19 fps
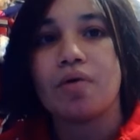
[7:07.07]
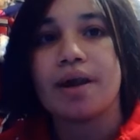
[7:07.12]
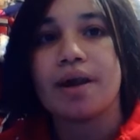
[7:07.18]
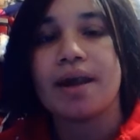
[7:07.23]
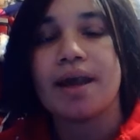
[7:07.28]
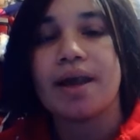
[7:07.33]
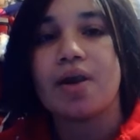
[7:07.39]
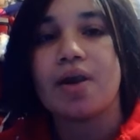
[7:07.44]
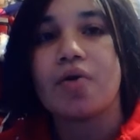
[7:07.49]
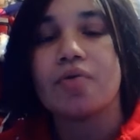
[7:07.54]
it
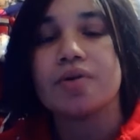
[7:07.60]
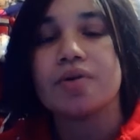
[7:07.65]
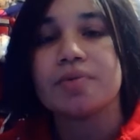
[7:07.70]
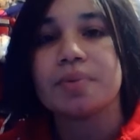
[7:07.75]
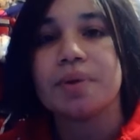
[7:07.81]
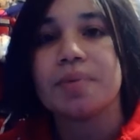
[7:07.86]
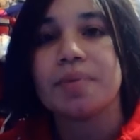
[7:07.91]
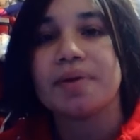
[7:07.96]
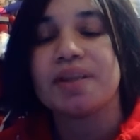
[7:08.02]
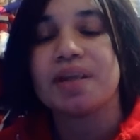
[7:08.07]
can't always
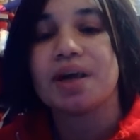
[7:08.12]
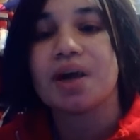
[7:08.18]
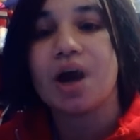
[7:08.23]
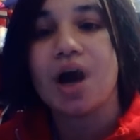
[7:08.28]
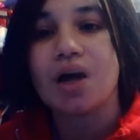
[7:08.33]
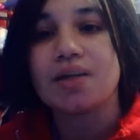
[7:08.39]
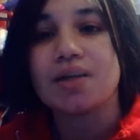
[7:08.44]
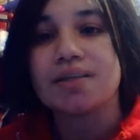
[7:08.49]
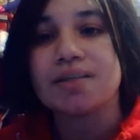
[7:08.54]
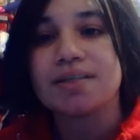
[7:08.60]
be about the
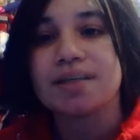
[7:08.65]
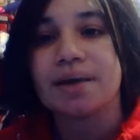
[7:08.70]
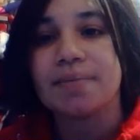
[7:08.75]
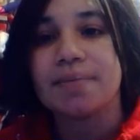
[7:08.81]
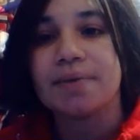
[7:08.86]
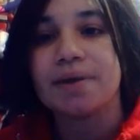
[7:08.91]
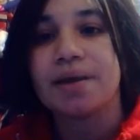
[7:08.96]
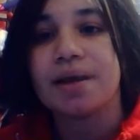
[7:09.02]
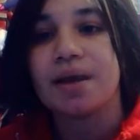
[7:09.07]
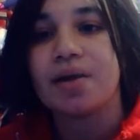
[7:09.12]

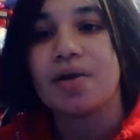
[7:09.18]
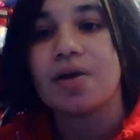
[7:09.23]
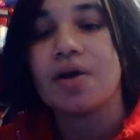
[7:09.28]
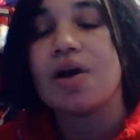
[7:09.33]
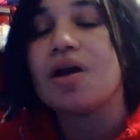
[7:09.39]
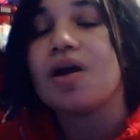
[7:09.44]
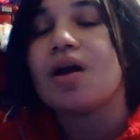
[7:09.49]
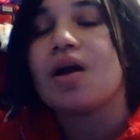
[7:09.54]
concept. It can't.